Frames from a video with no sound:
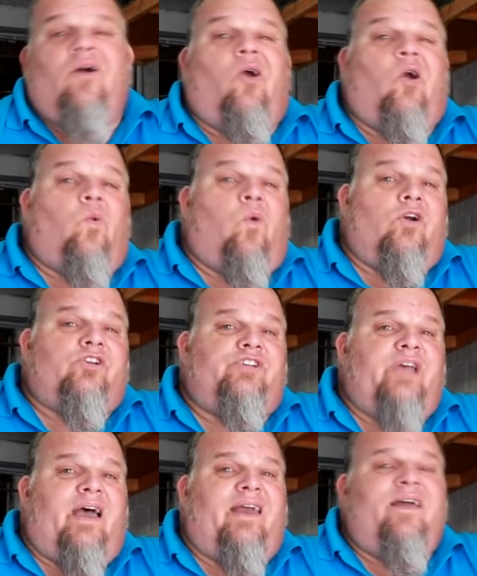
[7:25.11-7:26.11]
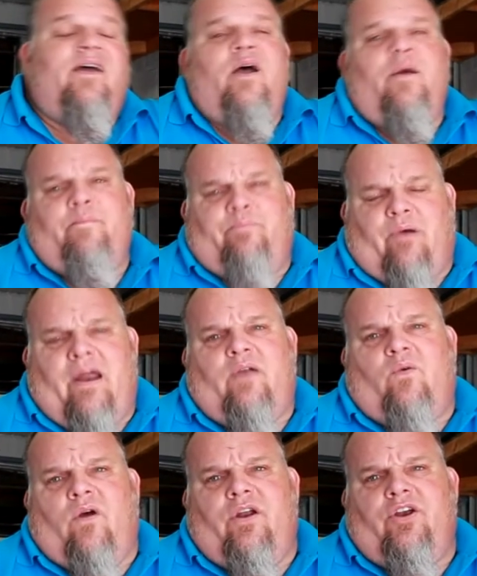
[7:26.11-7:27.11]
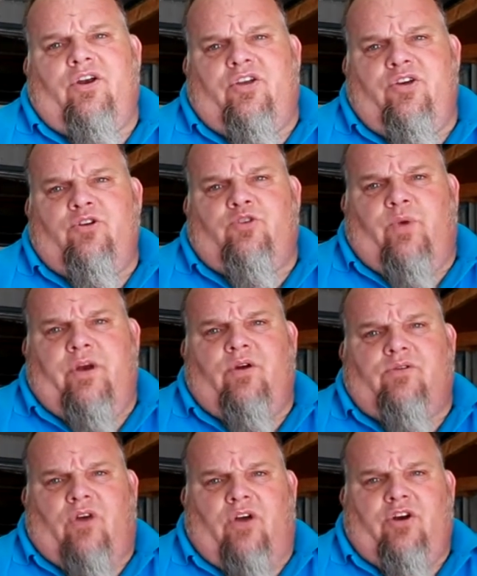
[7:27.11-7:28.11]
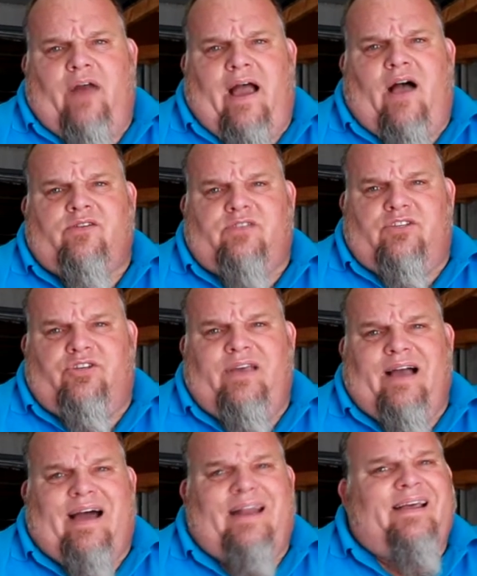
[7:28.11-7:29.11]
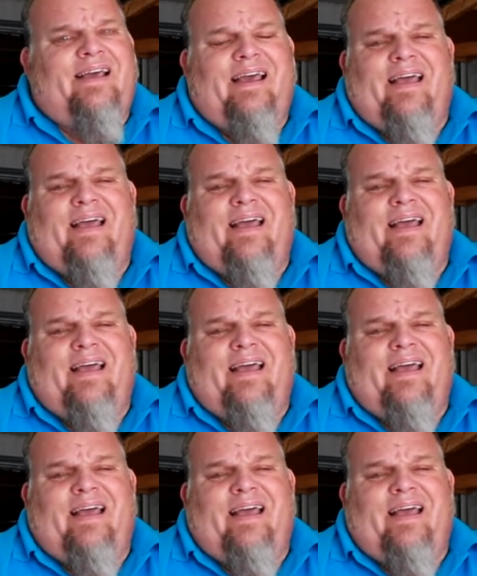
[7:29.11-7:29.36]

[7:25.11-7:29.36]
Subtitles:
Or worse yet, break one of your huge windows on your house that you got.